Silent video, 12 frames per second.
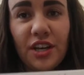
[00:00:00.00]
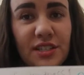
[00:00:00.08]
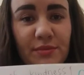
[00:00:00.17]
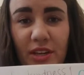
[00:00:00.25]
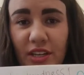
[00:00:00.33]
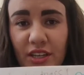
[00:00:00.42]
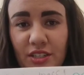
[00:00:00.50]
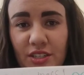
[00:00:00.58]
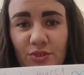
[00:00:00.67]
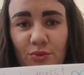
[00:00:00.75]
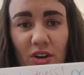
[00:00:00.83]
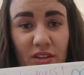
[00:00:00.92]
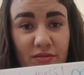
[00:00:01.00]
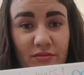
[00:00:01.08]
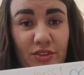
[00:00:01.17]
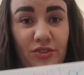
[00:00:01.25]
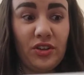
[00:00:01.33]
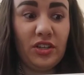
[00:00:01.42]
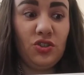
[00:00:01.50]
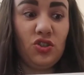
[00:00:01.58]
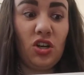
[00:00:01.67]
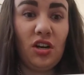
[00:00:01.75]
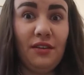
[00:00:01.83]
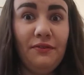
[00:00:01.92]
as many as you want. You can
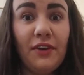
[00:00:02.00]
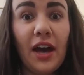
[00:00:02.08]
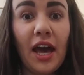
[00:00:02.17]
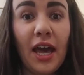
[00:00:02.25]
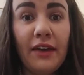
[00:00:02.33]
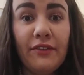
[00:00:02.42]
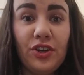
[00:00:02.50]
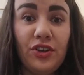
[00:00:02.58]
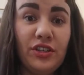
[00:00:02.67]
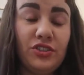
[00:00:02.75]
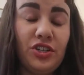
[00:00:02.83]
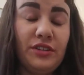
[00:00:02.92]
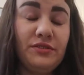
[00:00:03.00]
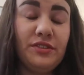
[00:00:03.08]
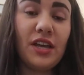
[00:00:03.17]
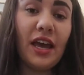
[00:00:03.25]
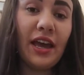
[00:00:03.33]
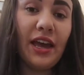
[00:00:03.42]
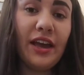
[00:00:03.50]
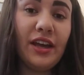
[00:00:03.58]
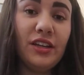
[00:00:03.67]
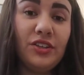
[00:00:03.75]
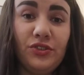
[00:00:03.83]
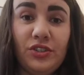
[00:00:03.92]
draw 5, or you can draw
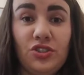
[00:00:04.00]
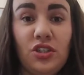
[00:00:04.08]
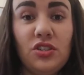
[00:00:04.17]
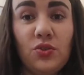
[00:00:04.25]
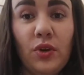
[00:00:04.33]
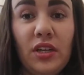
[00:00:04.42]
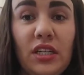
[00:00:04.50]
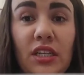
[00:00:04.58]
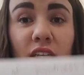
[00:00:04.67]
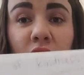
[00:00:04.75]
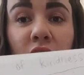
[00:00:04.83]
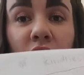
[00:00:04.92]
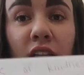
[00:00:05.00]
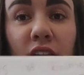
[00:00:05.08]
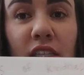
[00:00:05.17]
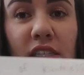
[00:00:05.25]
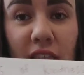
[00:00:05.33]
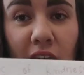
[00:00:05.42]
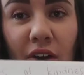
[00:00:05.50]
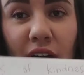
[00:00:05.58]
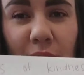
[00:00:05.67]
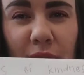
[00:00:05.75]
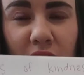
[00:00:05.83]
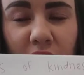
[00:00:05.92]
10, you can draw 20. Let's count how
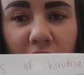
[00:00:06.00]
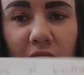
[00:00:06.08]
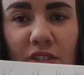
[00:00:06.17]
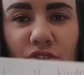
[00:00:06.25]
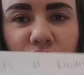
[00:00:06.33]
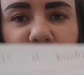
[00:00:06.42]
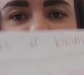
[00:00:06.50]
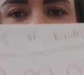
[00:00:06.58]
many I drew,